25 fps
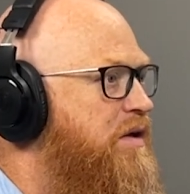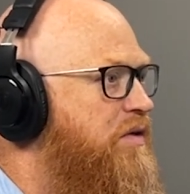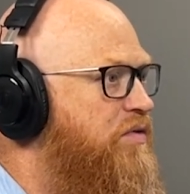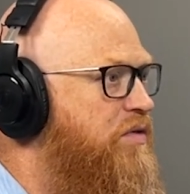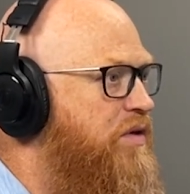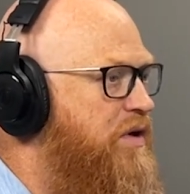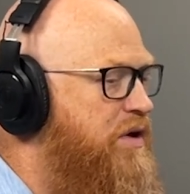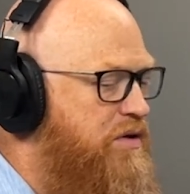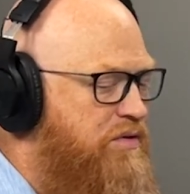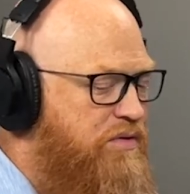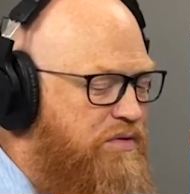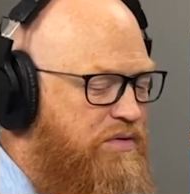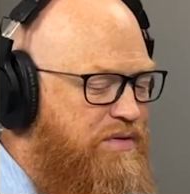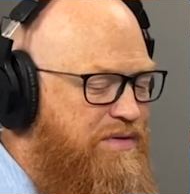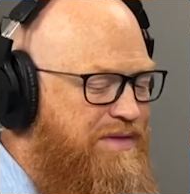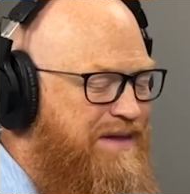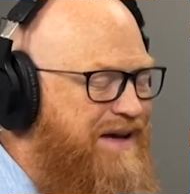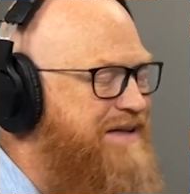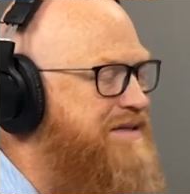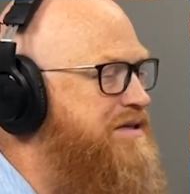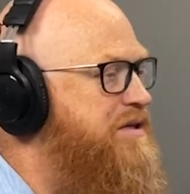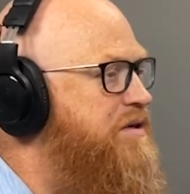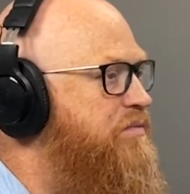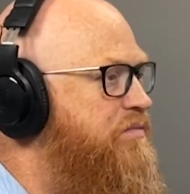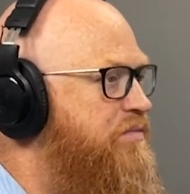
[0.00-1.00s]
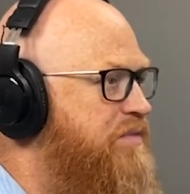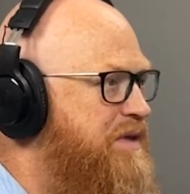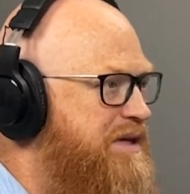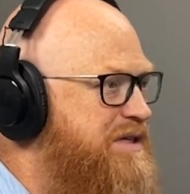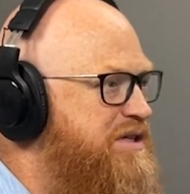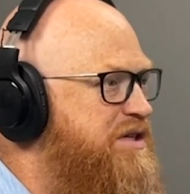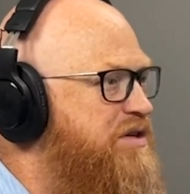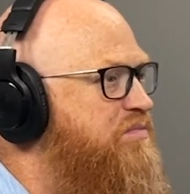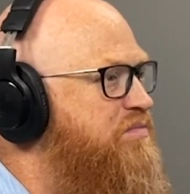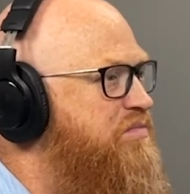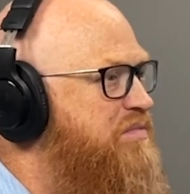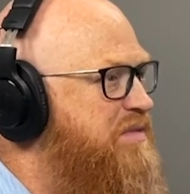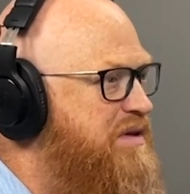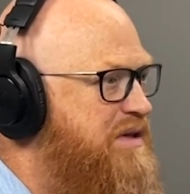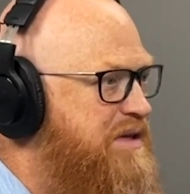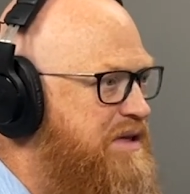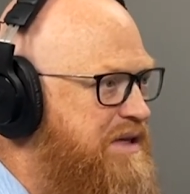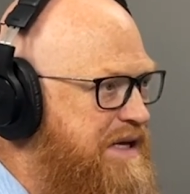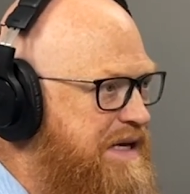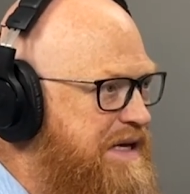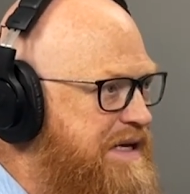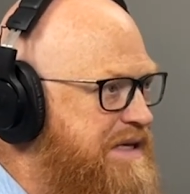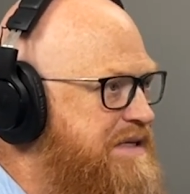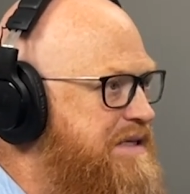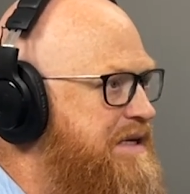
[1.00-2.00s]
That's a
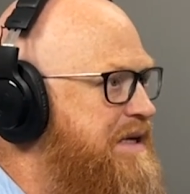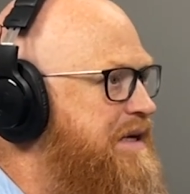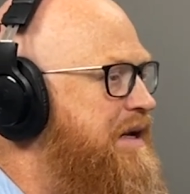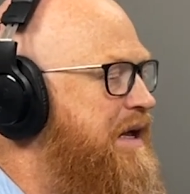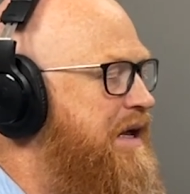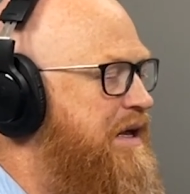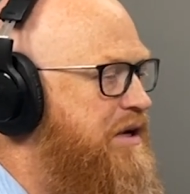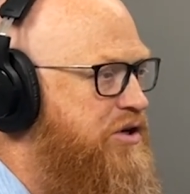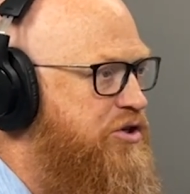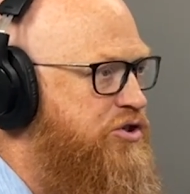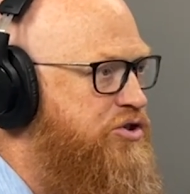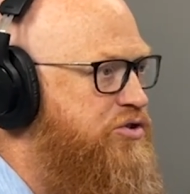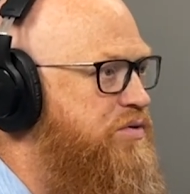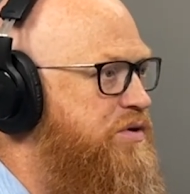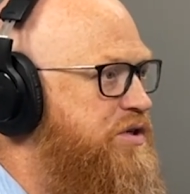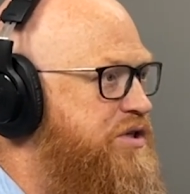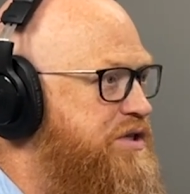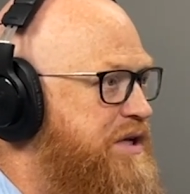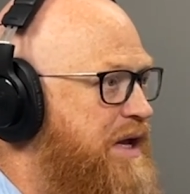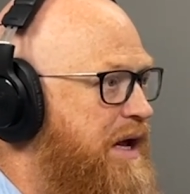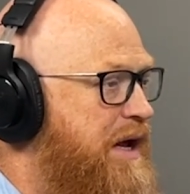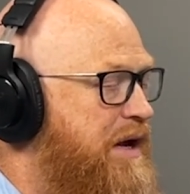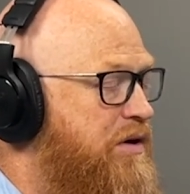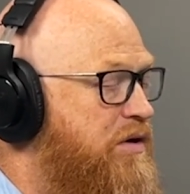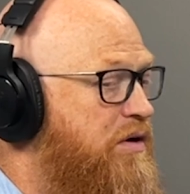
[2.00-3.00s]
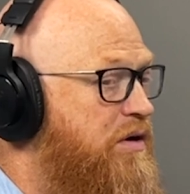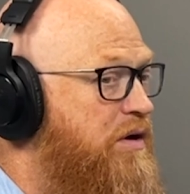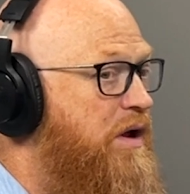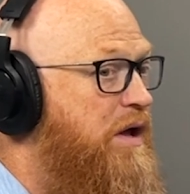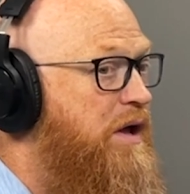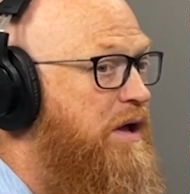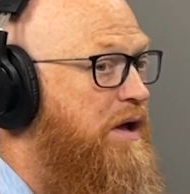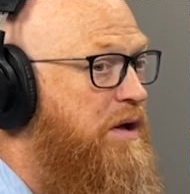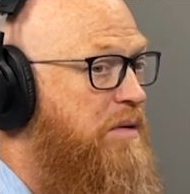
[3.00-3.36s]
decent industry standard.